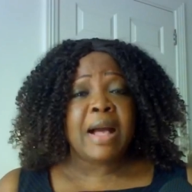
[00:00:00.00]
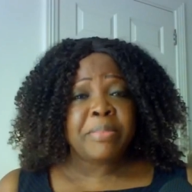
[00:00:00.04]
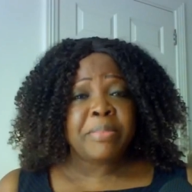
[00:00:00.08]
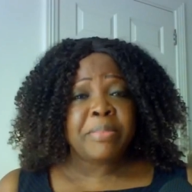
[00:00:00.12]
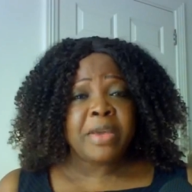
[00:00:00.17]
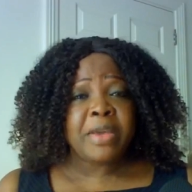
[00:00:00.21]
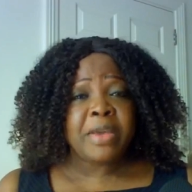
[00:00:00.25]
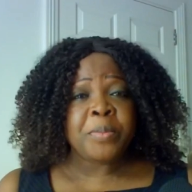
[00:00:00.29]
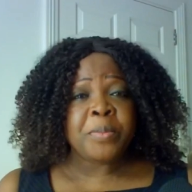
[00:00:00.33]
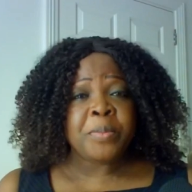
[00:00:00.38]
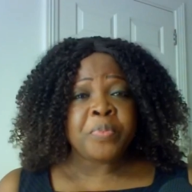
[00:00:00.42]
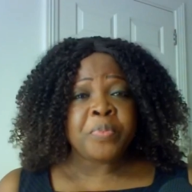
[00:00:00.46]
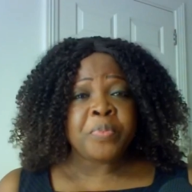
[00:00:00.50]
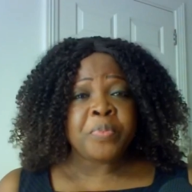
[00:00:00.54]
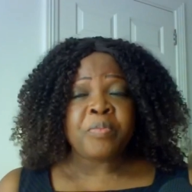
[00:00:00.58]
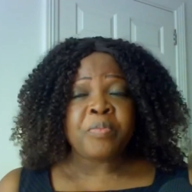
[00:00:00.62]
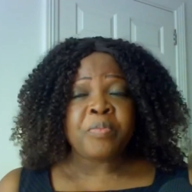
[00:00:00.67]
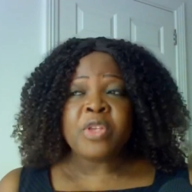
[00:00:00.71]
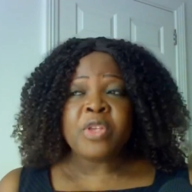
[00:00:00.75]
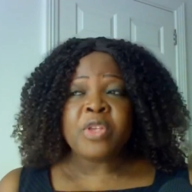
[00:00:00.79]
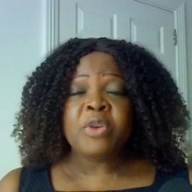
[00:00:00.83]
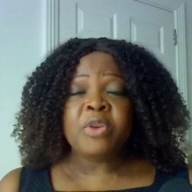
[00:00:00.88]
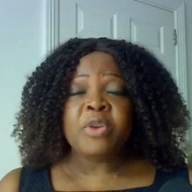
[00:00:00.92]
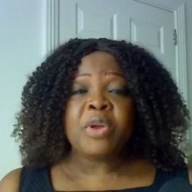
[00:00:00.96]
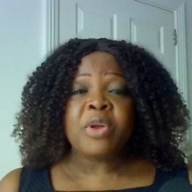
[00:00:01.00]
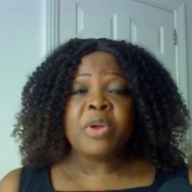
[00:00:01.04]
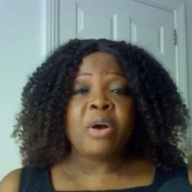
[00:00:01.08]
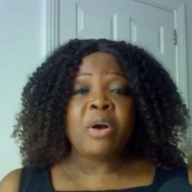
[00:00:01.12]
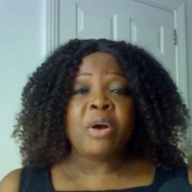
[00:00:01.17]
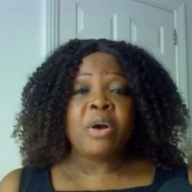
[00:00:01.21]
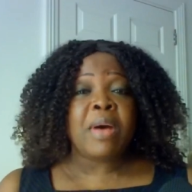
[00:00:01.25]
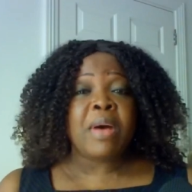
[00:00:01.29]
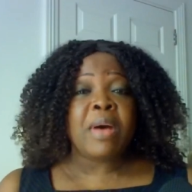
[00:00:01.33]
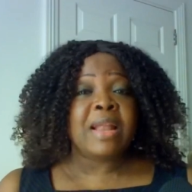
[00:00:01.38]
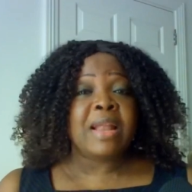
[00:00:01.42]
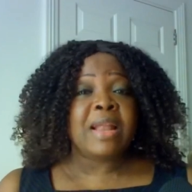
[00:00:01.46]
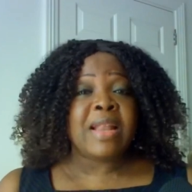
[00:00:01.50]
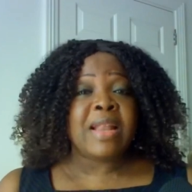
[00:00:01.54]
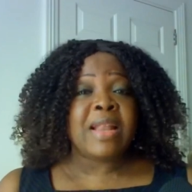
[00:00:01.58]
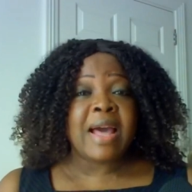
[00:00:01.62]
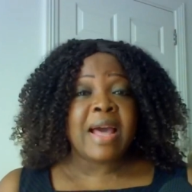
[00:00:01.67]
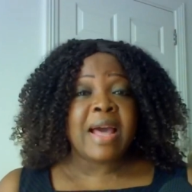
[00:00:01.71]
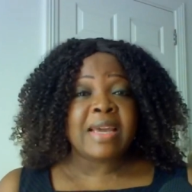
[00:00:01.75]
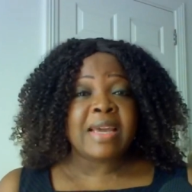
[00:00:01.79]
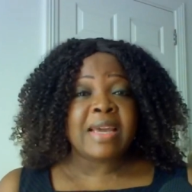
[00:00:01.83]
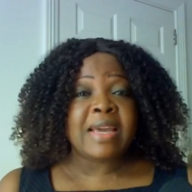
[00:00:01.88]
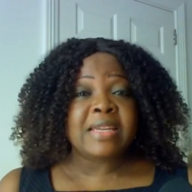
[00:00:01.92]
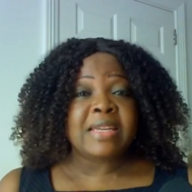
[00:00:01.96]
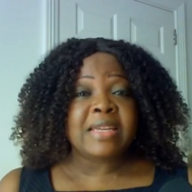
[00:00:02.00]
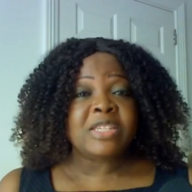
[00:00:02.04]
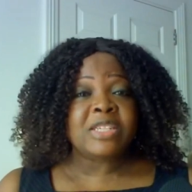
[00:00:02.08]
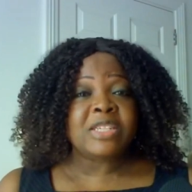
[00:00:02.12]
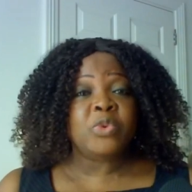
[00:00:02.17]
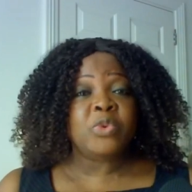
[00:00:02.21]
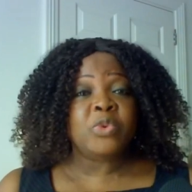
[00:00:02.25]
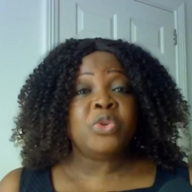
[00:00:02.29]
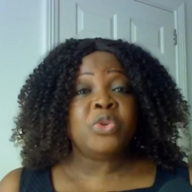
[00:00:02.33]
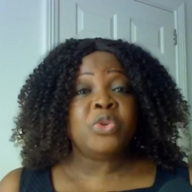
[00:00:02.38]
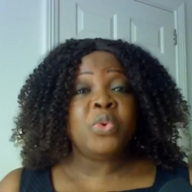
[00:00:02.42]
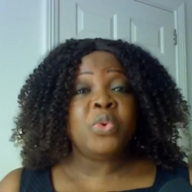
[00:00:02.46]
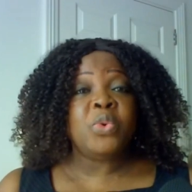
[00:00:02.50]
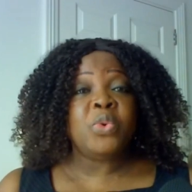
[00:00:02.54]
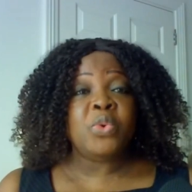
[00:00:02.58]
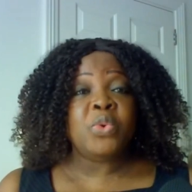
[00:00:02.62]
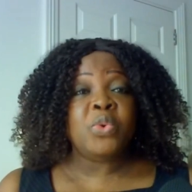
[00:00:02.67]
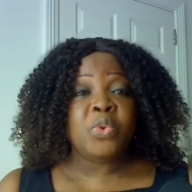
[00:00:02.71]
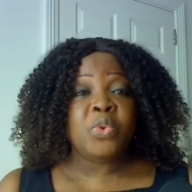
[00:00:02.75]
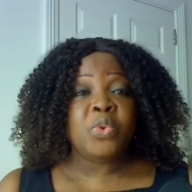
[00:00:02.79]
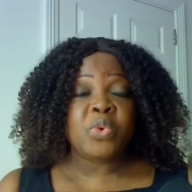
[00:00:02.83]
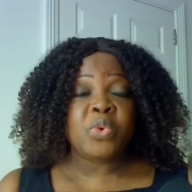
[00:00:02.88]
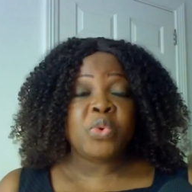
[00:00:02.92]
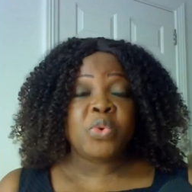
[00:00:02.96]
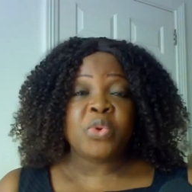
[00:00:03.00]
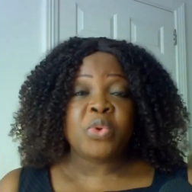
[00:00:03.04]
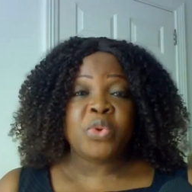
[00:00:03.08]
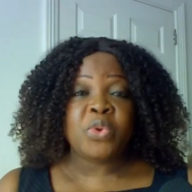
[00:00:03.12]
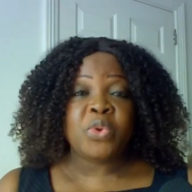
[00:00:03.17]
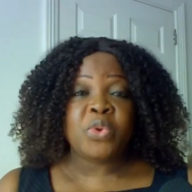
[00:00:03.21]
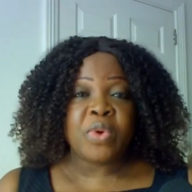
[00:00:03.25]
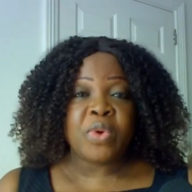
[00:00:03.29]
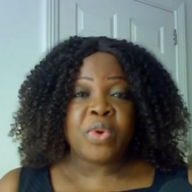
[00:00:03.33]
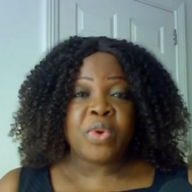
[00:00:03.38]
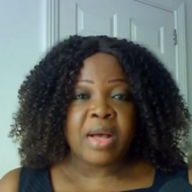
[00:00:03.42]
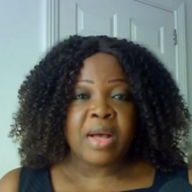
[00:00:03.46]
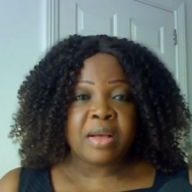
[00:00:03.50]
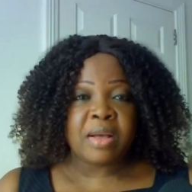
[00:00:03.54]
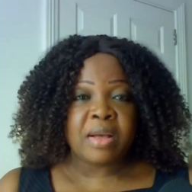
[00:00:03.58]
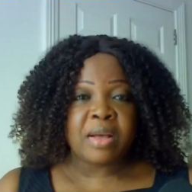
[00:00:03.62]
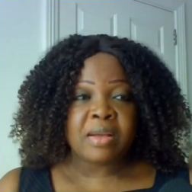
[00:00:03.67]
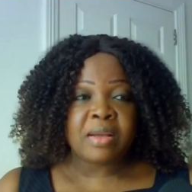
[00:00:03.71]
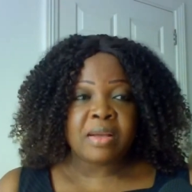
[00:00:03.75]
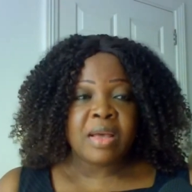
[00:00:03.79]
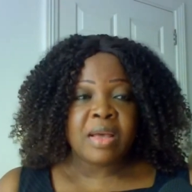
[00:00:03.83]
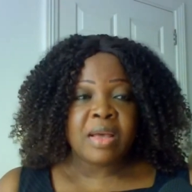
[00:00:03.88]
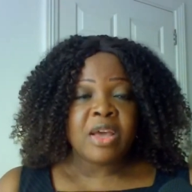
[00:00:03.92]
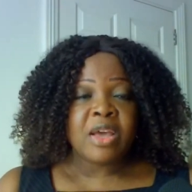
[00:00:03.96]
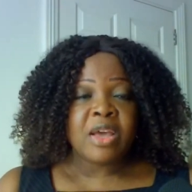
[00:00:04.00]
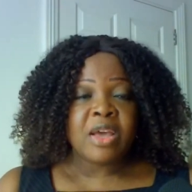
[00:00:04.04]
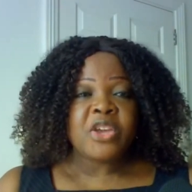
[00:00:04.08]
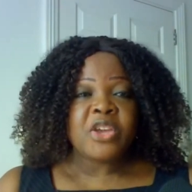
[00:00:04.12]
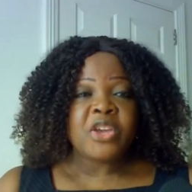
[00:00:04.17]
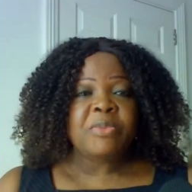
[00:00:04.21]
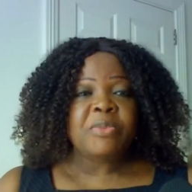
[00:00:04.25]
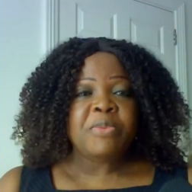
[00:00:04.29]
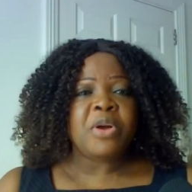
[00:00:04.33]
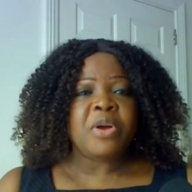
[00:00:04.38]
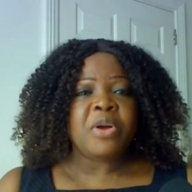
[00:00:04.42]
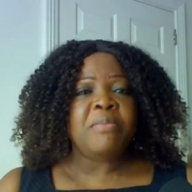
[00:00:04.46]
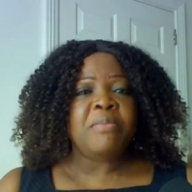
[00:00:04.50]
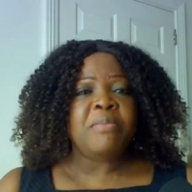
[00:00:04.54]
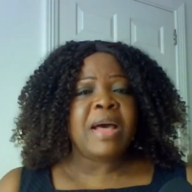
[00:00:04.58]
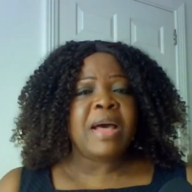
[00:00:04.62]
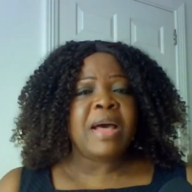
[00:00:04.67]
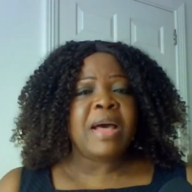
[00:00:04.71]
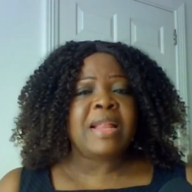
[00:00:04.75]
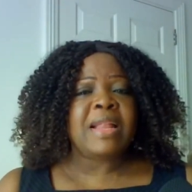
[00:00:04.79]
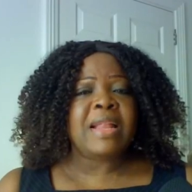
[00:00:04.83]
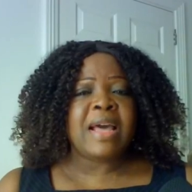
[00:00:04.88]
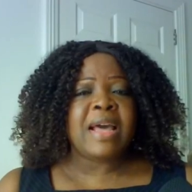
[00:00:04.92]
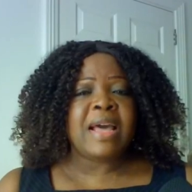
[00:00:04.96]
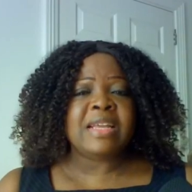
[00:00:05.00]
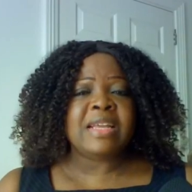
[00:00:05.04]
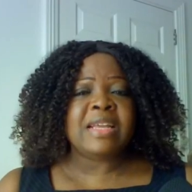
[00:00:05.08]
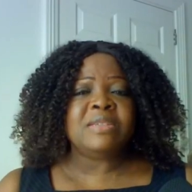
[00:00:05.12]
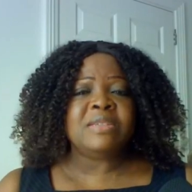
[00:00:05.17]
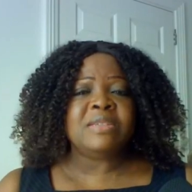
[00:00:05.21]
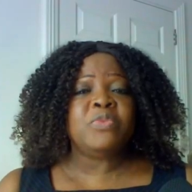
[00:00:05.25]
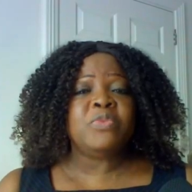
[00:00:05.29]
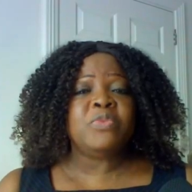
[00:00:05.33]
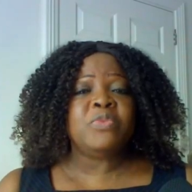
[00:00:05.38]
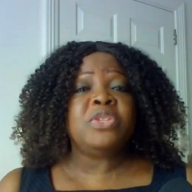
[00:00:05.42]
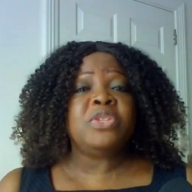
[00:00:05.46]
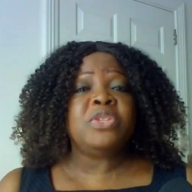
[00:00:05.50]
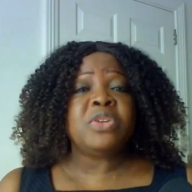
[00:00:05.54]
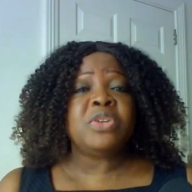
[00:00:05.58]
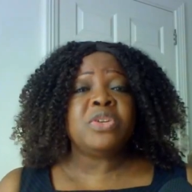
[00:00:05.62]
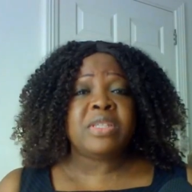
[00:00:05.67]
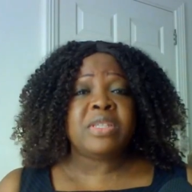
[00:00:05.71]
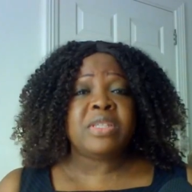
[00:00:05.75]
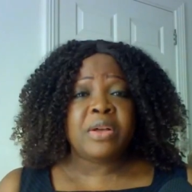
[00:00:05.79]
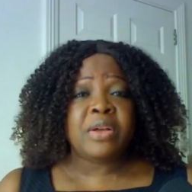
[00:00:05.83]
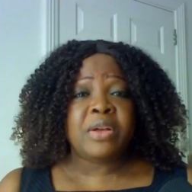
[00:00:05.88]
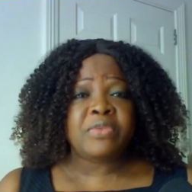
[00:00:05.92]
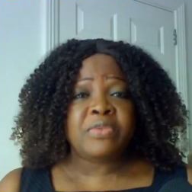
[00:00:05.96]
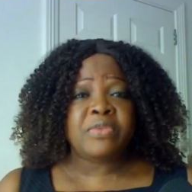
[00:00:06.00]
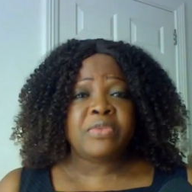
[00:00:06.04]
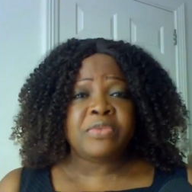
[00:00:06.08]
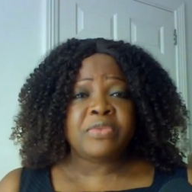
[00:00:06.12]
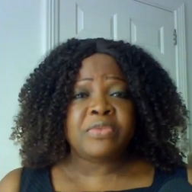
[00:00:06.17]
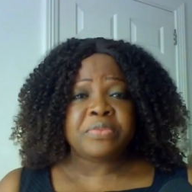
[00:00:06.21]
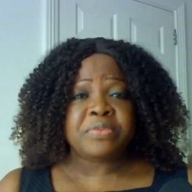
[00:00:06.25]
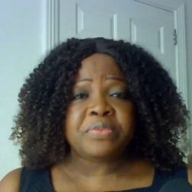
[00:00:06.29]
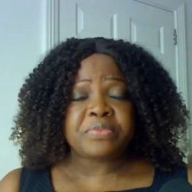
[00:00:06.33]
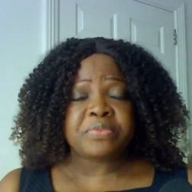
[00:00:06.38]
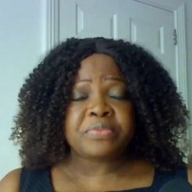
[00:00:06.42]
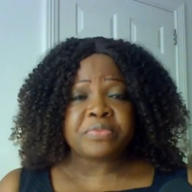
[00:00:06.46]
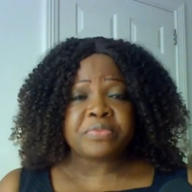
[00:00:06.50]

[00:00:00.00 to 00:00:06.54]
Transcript: happy you become aligned with who you are you become aligned with yourself